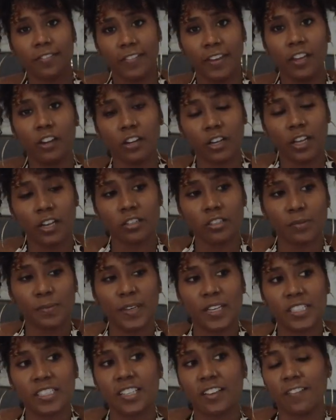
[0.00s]
fingernails
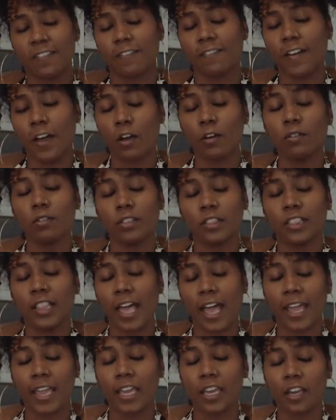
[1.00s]
because it felt
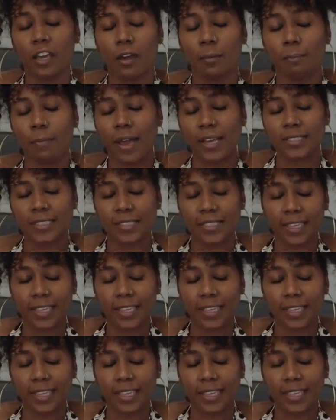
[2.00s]
like my